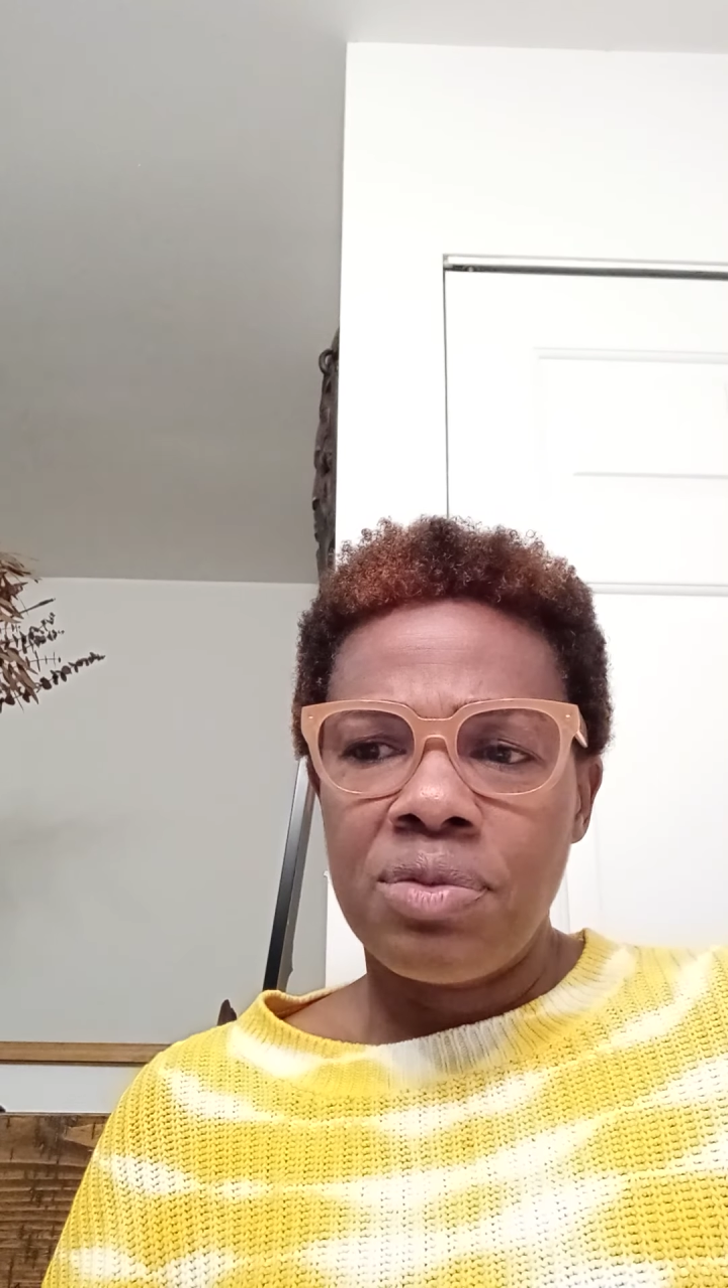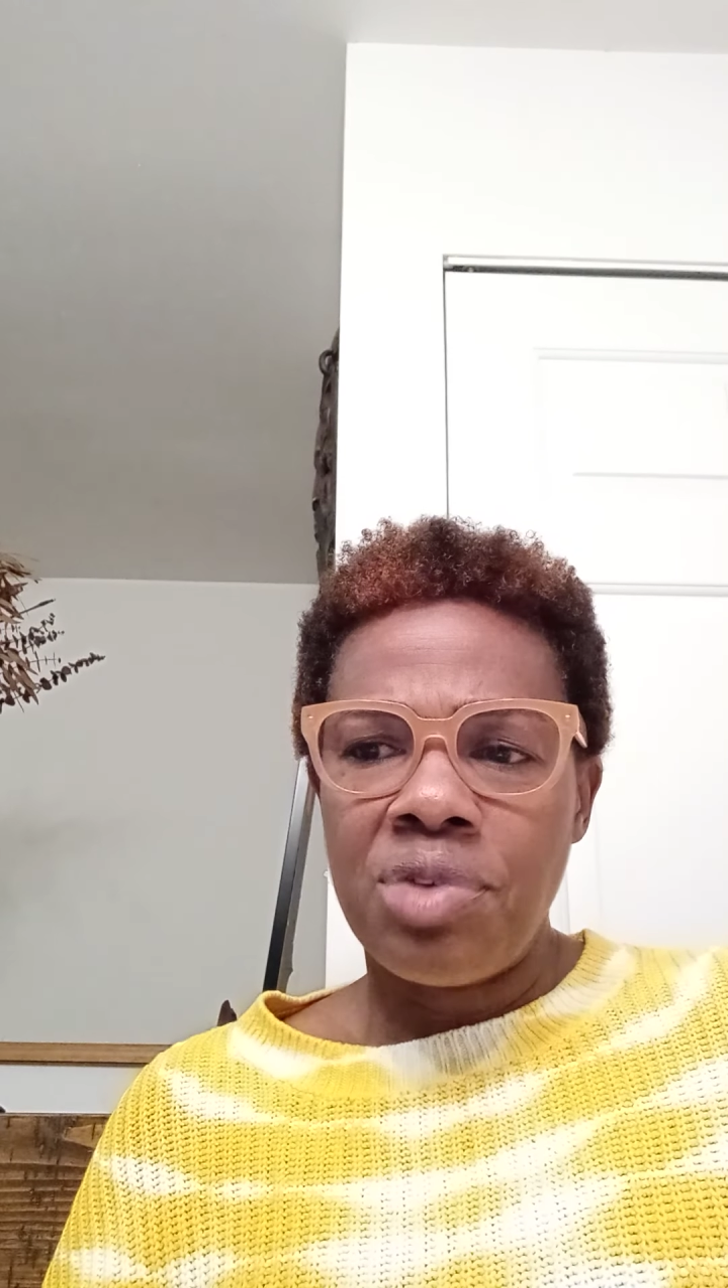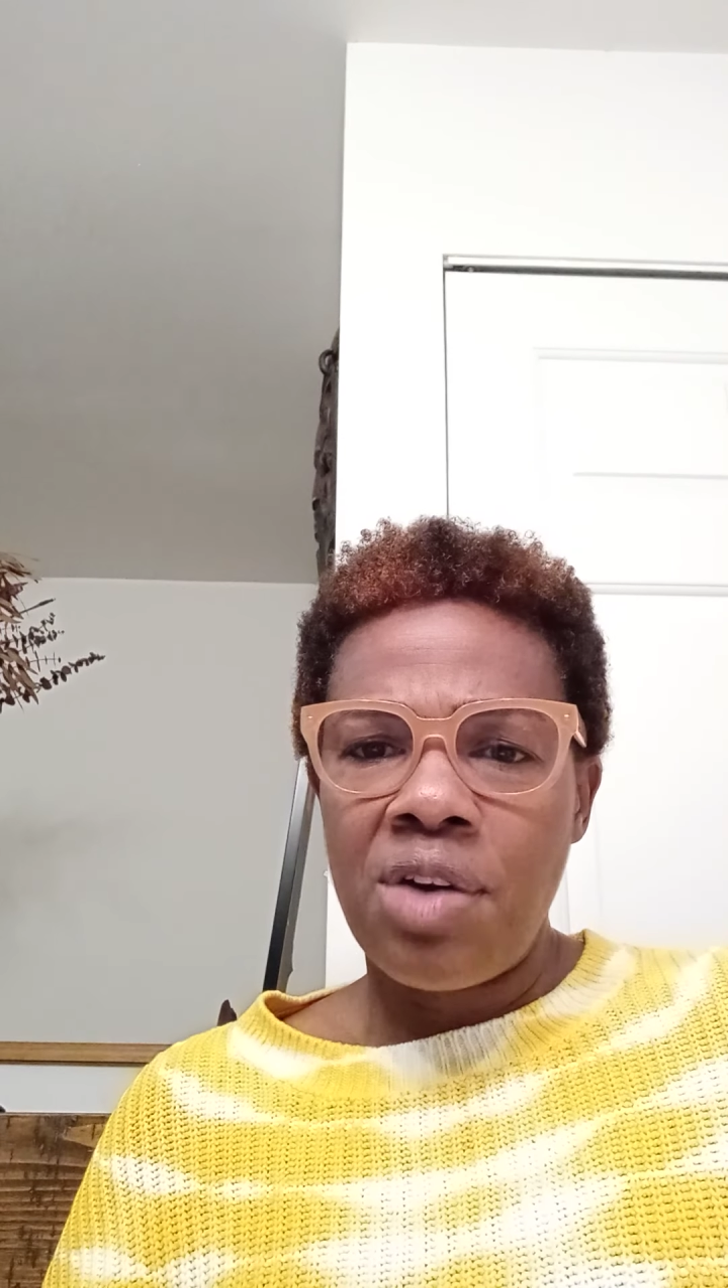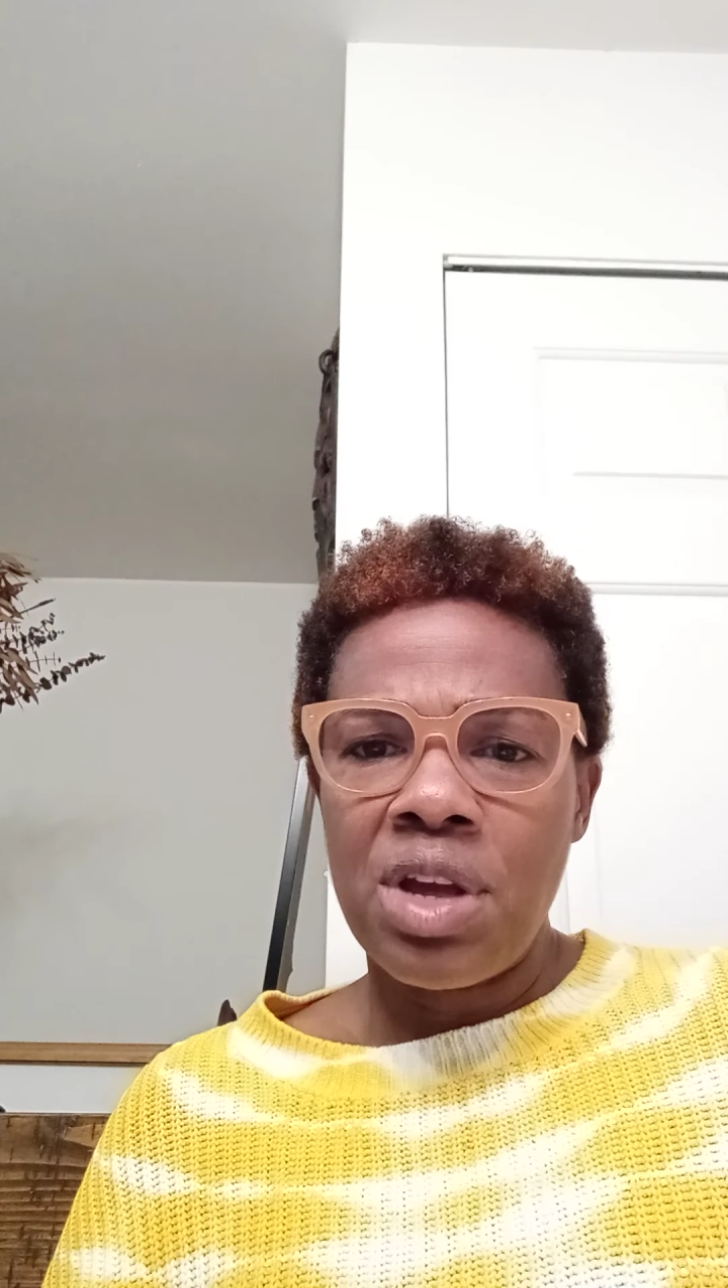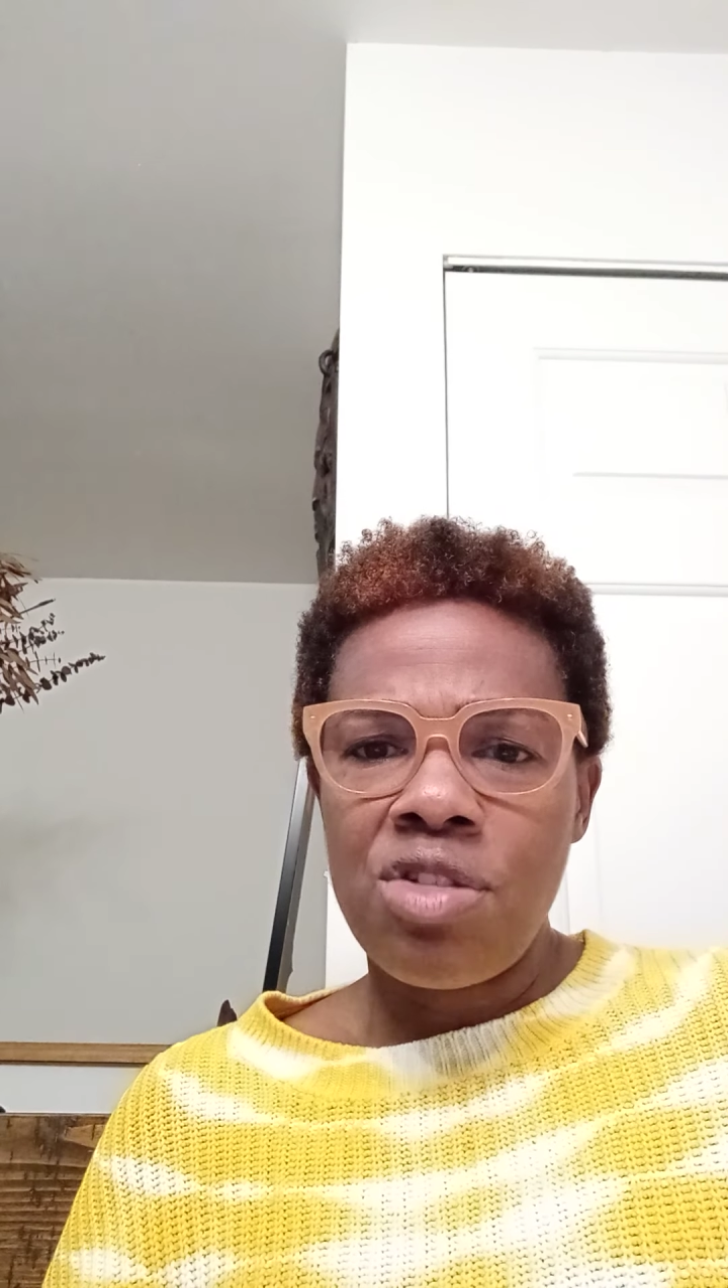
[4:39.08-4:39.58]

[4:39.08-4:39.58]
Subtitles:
very